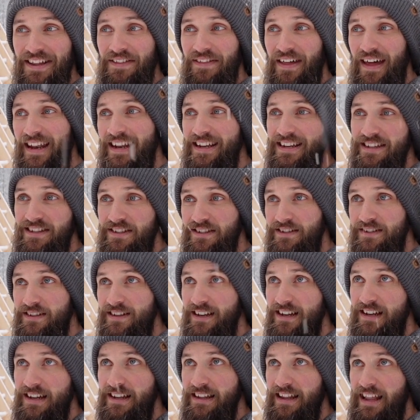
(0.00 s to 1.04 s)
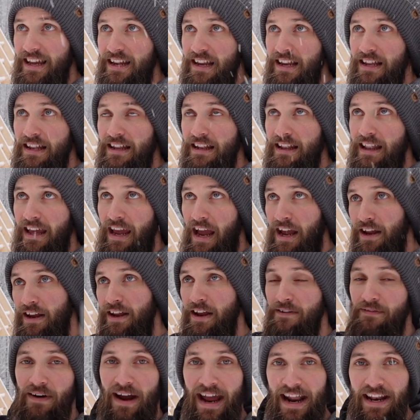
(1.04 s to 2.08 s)
that is like like I,
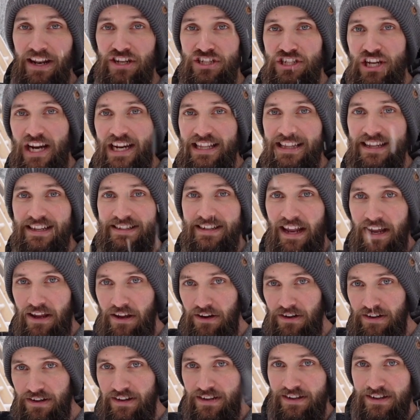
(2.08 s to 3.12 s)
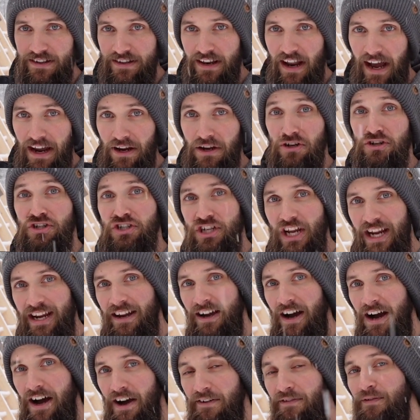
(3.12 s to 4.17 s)
if I had a checklist, I could I could check
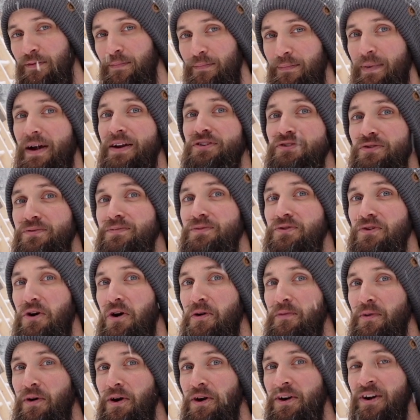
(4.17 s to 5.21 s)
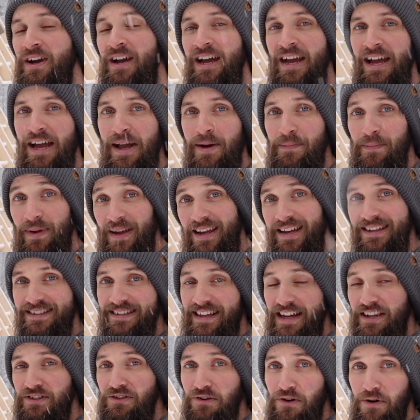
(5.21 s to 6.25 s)
off bedroom dormer because
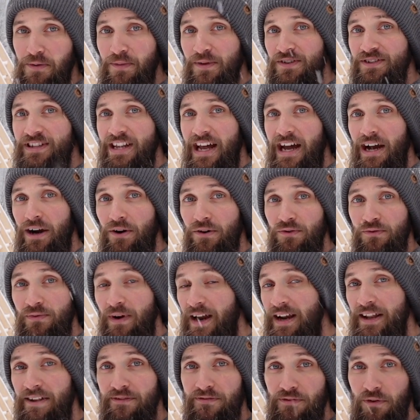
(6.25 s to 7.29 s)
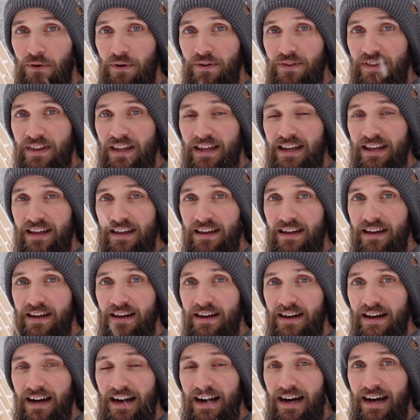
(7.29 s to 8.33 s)
that dormer is now ready for the
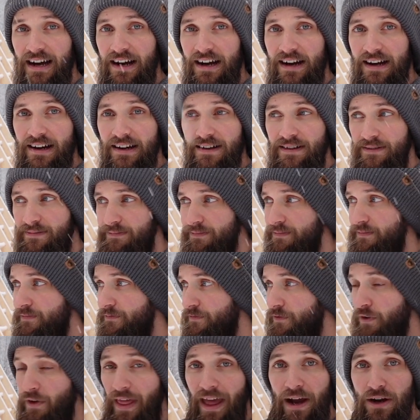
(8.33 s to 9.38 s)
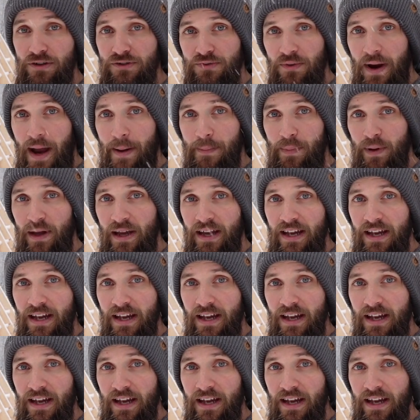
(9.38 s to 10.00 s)
uh, for the house wrap.